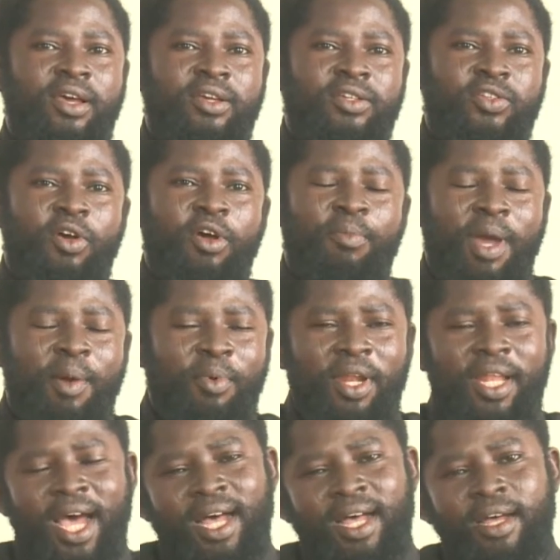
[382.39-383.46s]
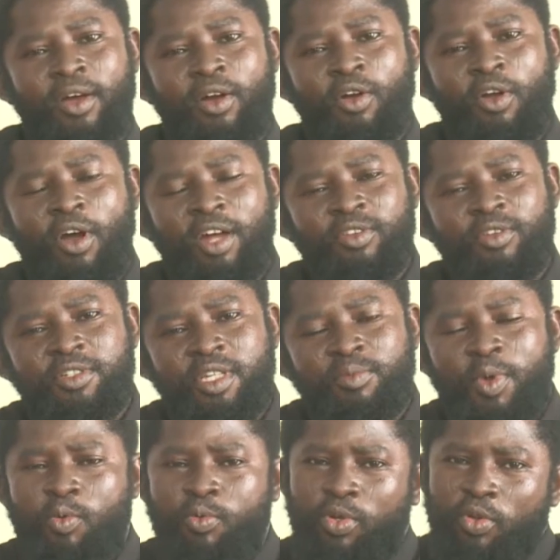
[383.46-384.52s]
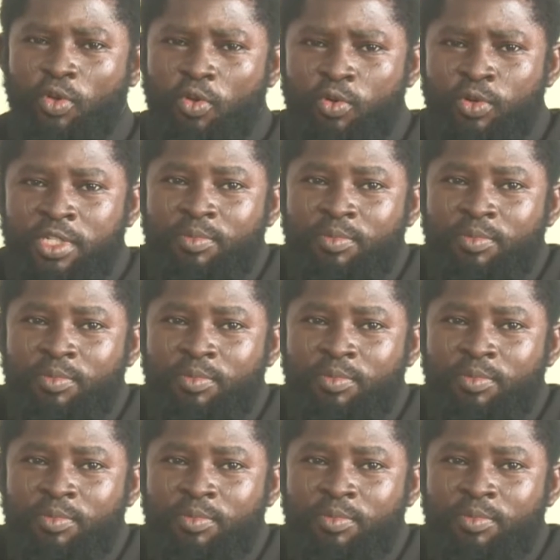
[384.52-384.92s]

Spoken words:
So, my brother, God no say make we no look.